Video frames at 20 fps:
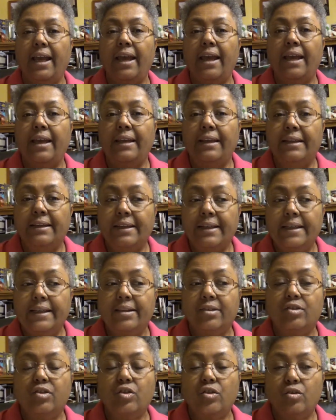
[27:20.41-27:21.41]
a
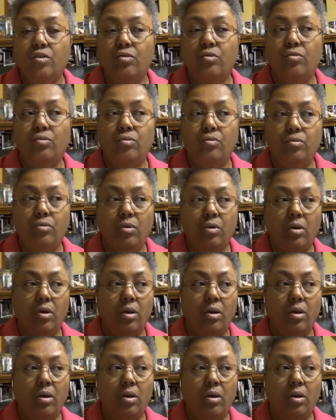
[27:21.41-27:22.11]
link to